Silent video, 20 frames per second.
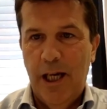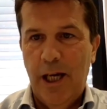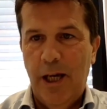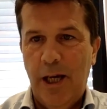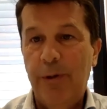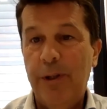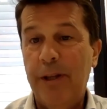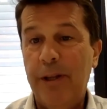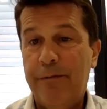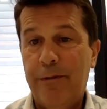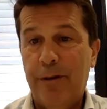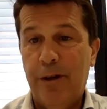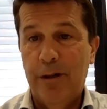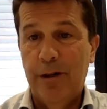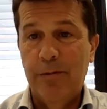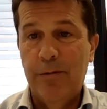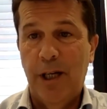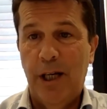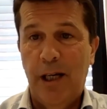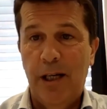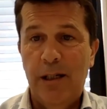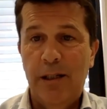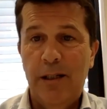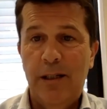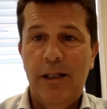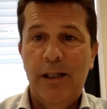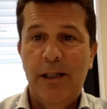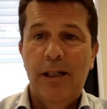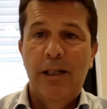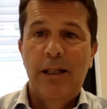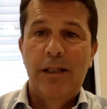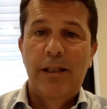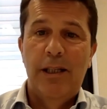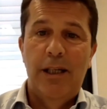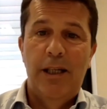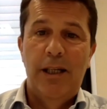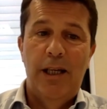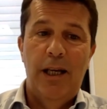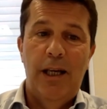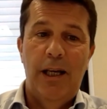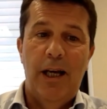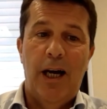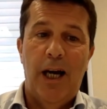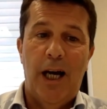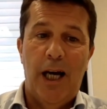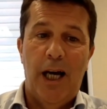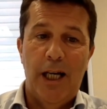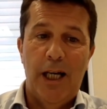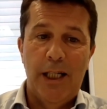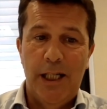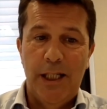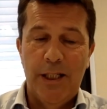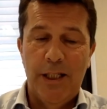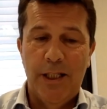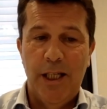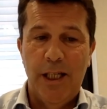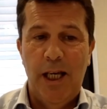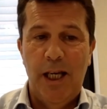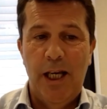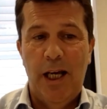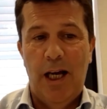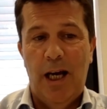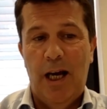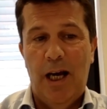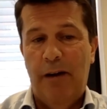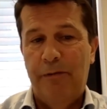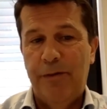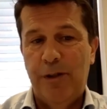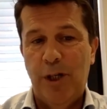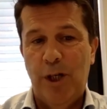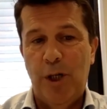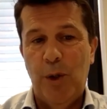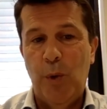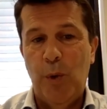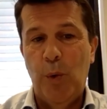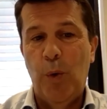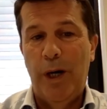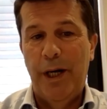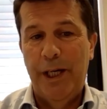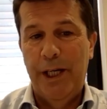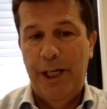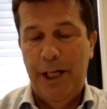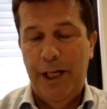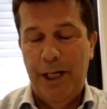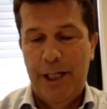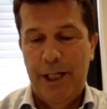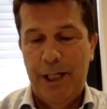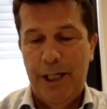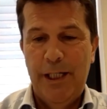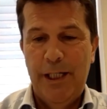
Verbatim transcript: with a formula the hardness after one year